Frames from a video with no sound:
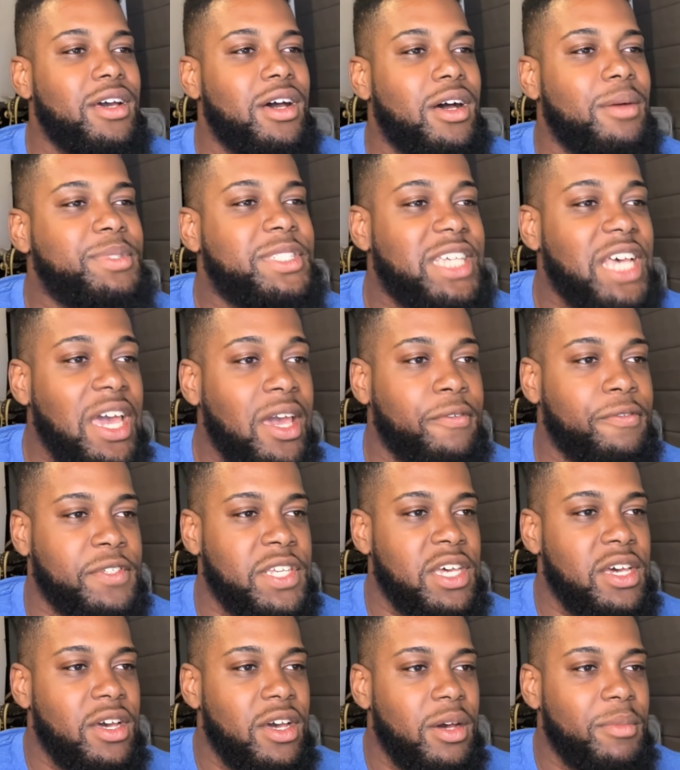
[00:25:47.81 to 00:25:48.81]
I'm saved,
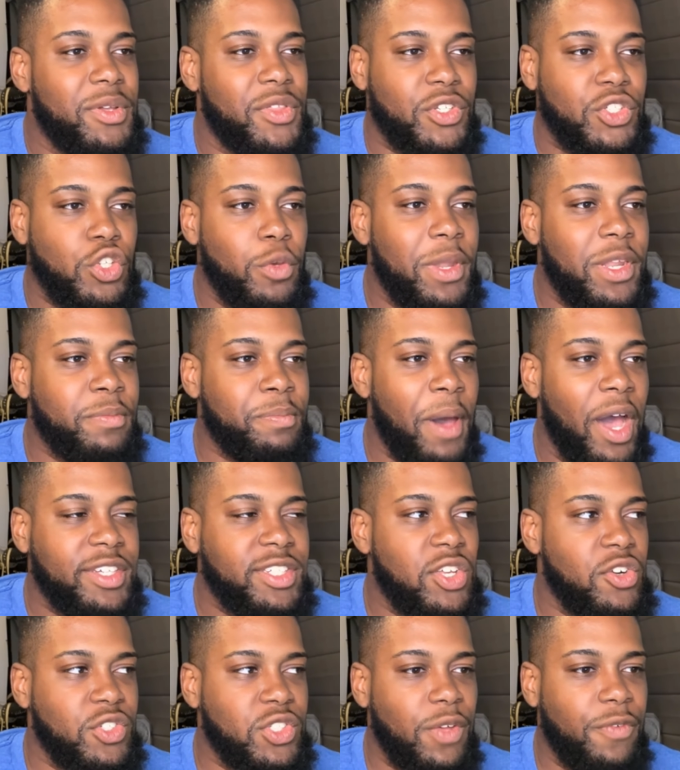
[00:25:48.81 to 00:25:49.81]
but there's too many
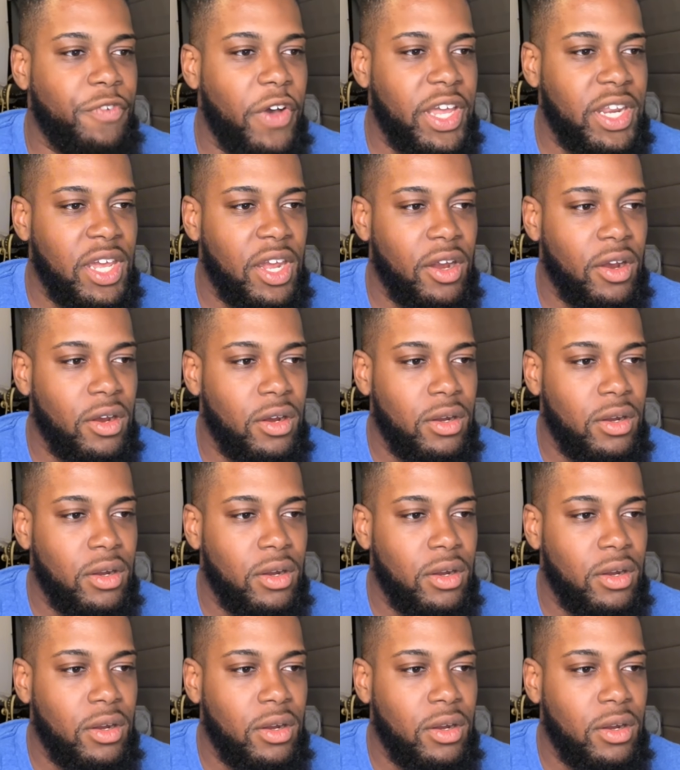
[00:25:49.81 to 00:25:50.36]
bystanders to fight here.